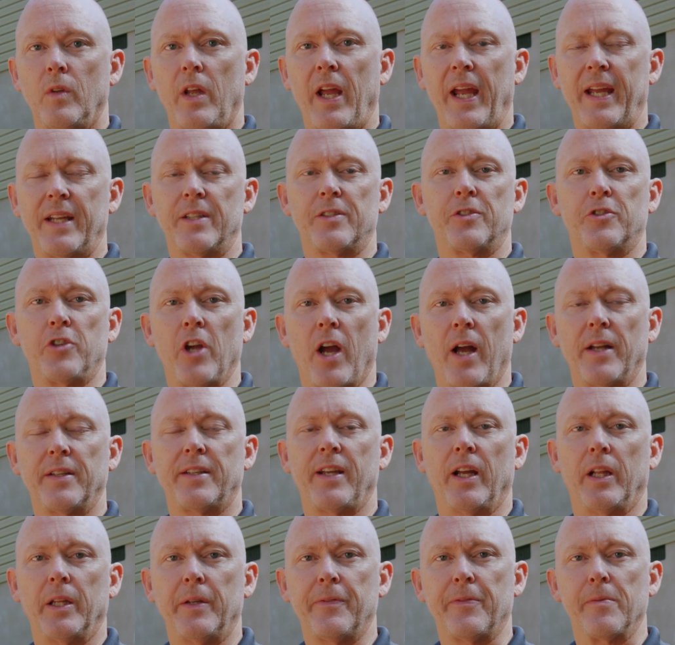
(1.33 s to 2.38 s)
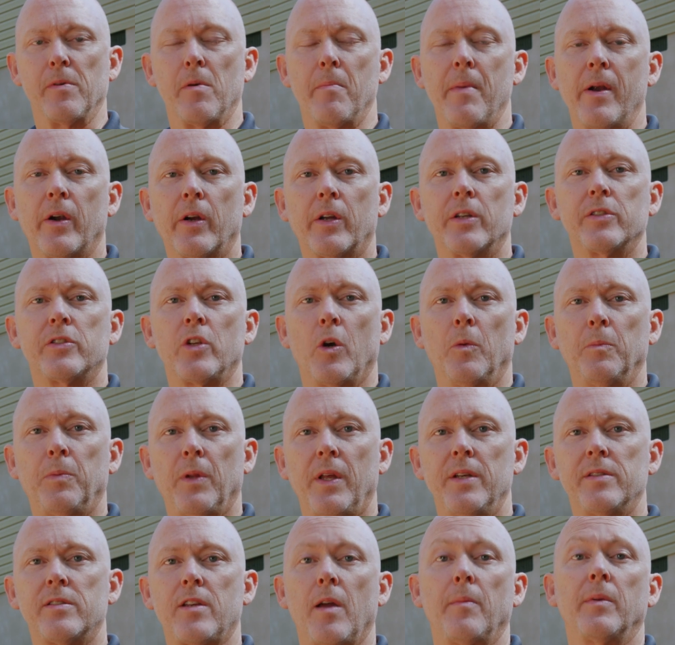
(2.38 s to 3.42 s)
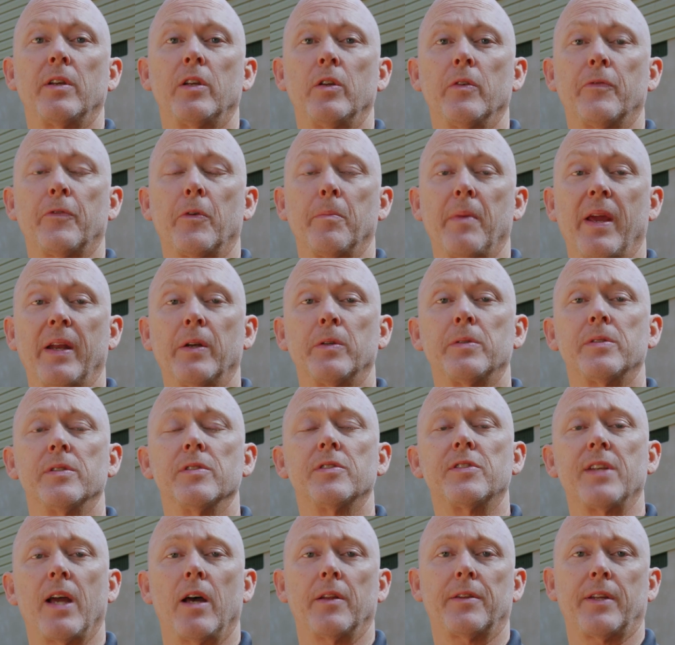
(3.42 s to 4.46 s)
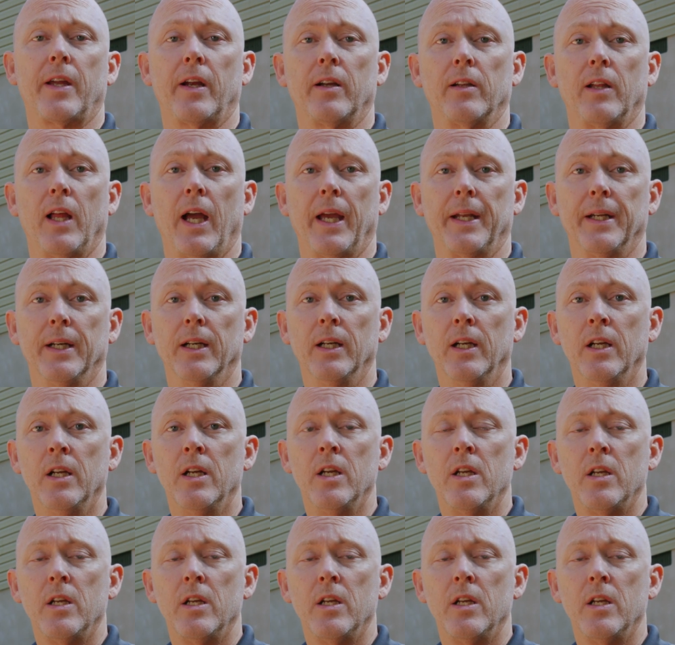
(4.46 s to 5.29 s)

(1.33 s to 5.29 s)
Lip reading: Hey, it's John Kelly from America's Home Place coming to you from Anderson, South Carolina.